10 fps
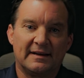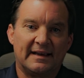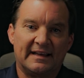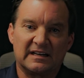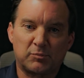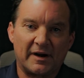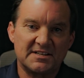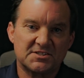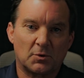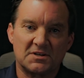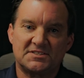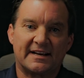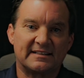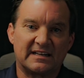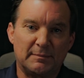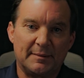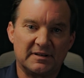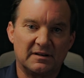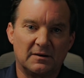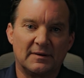an appraisal, or a secondary
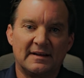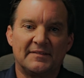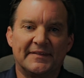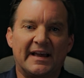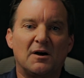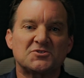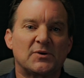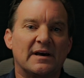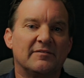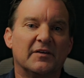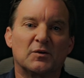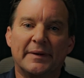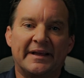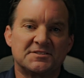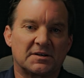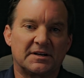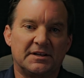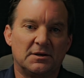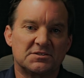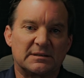BPO, they also have other means they're going to use to